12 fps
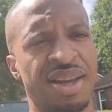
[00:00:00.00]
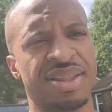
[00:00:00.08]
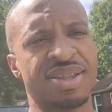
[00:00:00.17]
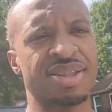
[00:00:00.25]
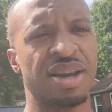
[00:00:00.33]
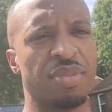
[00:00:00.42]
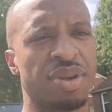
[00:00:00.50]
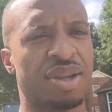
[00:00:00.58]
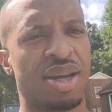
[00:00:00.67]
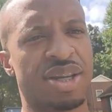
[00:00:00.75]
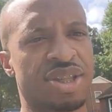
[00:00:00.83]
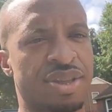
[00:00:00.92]
this coming
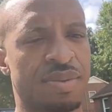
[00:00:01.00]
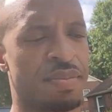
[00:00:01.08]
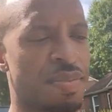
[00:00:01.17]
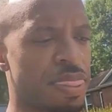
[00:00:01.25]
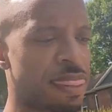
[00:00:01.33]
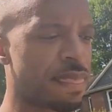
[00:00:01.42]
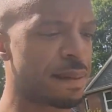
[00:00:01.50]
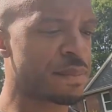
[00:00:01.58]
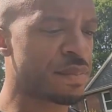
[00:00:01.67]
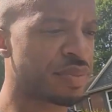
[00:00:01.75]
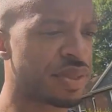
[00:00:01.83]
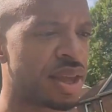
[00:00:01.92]
election.
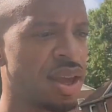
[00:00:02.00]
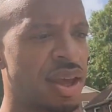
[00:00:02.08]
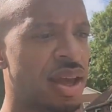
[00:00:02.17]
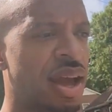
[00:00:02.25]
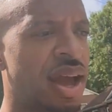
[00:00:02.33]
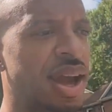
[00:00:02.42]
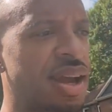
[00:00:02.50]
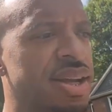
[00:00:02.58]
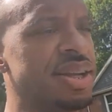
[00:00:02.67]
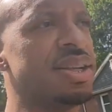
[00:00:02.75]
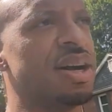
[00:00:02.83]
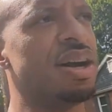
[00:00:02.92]

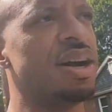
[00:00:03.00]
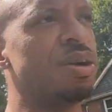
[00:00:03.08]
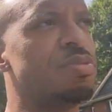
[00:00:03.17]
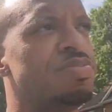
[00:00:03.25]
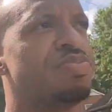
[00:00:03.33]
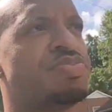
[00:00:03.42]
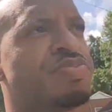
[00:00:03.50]
And, um,